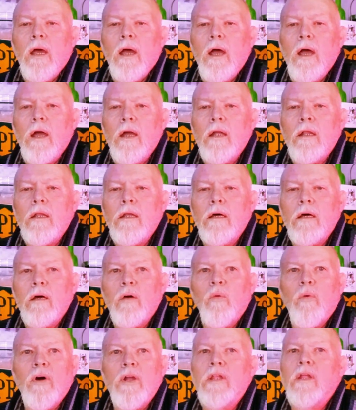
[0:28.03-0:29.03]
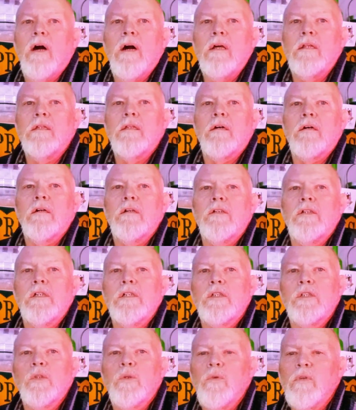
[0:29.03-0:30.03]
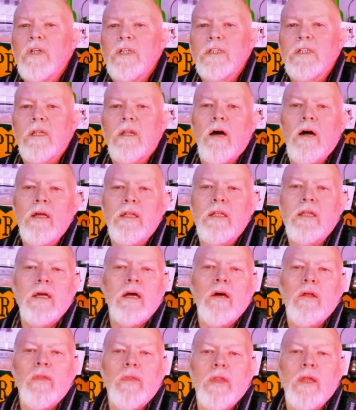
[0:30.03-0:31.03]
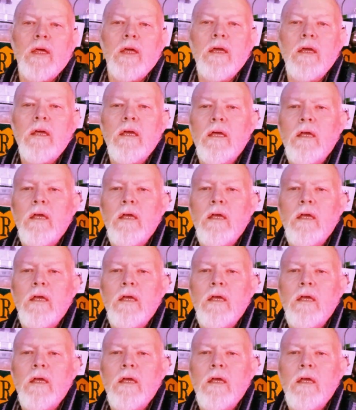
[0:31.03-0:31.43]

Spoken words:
And one night I just saw this light out there.